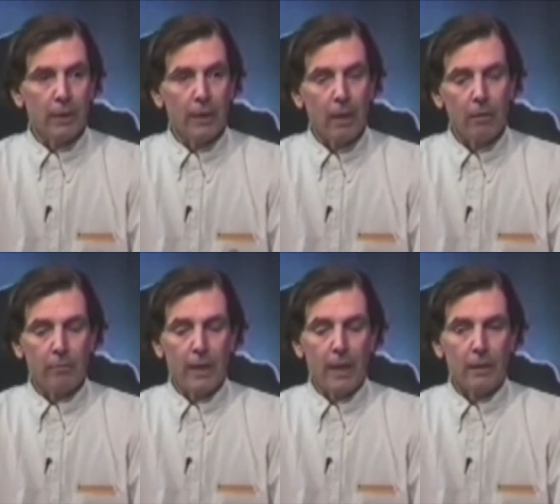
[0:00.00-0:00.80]
to get out
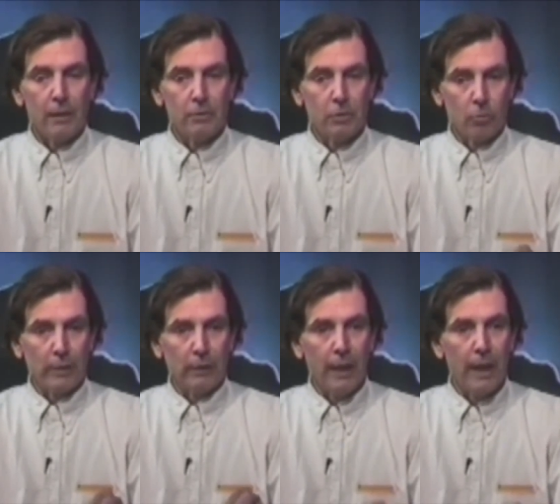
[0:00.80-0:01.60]
of that is to
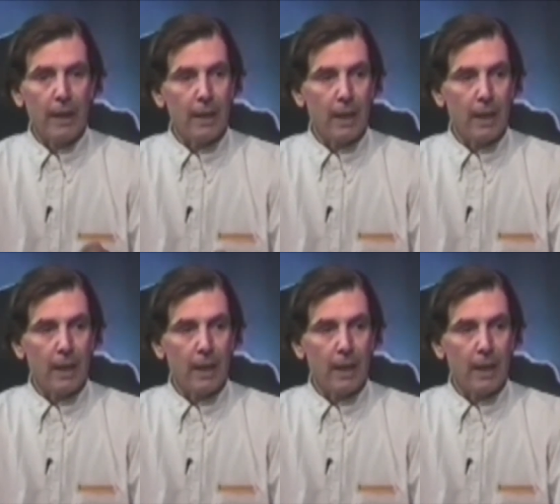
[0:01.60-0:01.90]
rely